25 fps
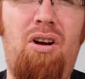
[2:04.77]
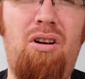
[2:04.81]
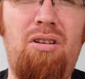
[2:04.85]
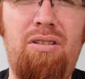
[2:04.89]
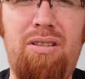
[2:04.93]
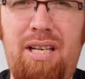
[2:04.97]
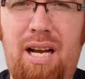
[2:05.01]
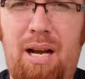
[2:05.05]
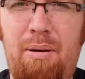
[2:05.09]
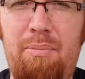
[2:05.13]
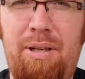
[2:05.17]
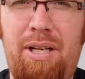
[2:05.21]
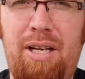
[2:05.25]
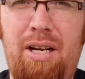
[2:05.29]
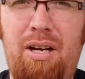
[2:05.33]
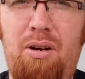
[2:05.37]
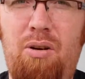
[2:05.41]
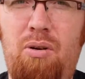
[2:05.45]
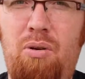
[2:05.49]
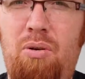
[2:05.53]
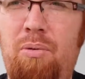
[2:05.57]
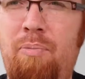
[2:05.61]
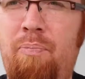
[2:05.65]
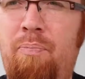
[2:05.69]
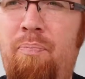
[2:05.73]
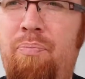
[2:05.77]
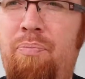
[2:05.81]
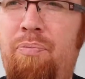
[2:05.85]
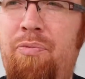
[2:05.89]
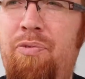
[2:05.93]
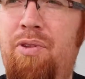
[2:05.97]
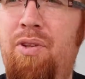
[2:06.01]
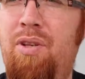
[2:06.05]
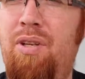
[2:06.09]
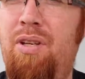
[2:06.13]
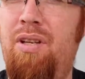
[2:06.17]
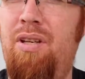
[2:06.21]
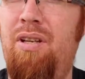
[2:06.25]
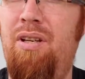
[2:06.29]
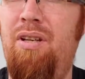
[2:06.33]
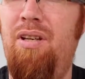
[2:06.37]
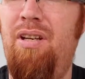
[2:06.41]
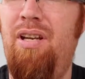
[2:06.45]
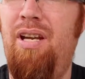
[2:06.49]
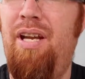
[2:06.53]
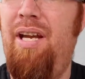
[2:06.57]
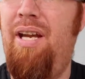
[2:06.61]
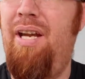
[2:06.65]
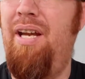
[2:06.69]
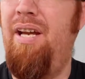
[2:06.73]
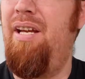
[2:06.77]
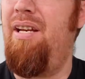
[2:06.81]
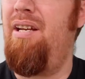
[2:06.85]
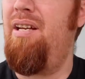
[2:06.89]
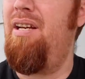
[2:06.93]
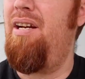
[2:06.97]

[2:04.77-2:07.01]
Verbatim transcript: long time ago, and